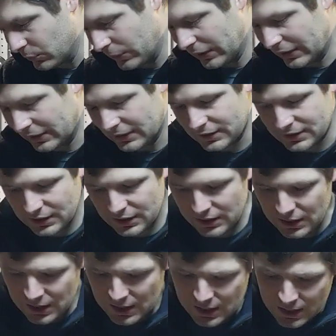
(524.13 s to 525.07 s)
what it is.
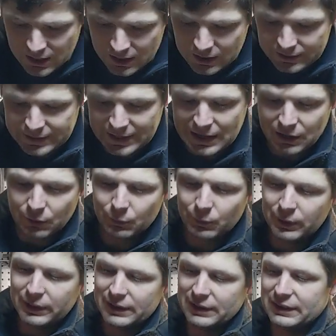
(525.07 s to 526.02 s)
Now,
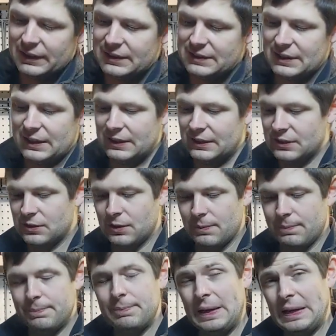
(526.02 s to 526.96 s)
one of the things I think is the
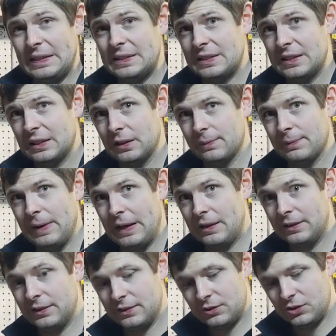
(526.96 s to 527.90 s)
best thing
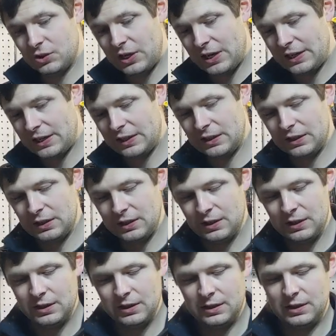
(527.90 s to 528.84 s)
about this jacket
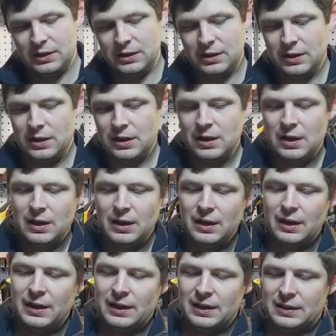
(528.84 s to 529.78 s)

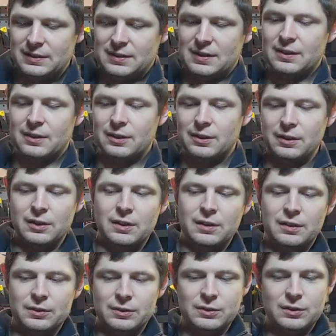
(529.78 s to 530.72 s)
is
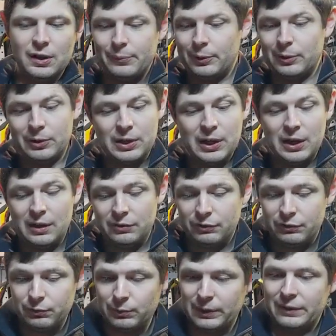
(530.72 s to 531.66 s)
their double
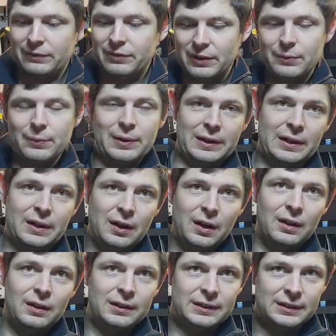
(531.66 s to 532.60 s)
cuff, whatever they want to
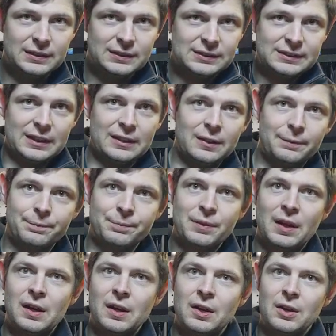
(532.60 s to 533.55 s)
call it, setup.
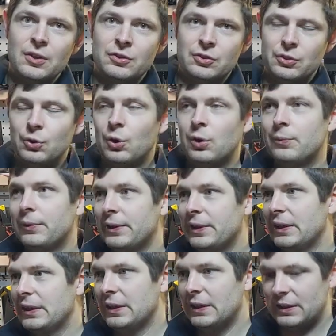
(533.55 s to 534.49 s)
So
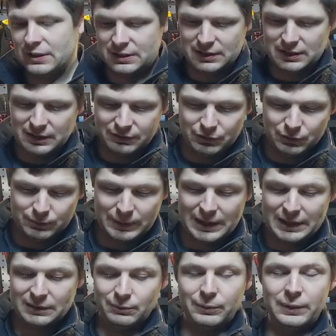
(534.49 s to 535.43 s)
normally, if you
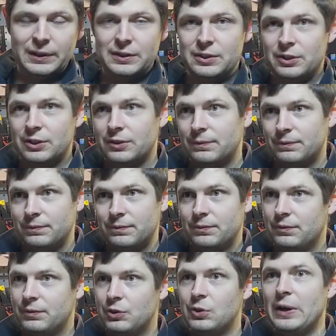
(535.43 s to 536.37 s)
ride in winter,
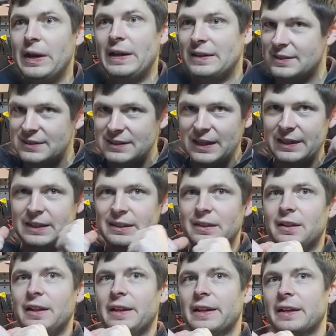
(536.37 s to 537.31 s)
you add a
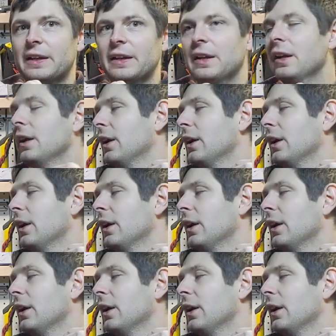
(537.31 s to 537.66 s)
second like